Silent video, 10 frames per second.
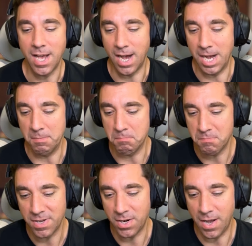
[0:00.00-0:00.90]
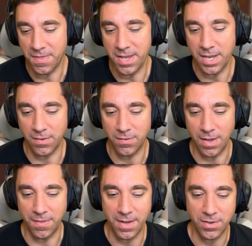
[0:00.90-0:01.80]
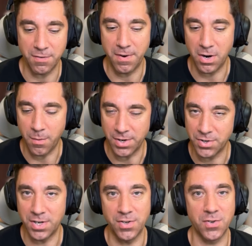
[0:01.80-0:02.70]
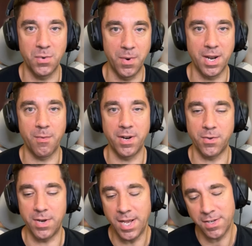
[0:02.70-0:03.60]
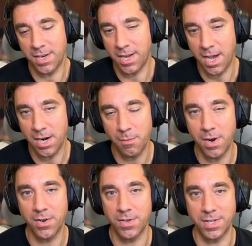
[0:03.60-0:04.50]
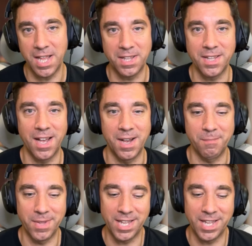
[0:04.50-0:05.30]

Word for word: um, you know I think it's I think it's a fair question as to what I want to do next, and I kind of want to just let um,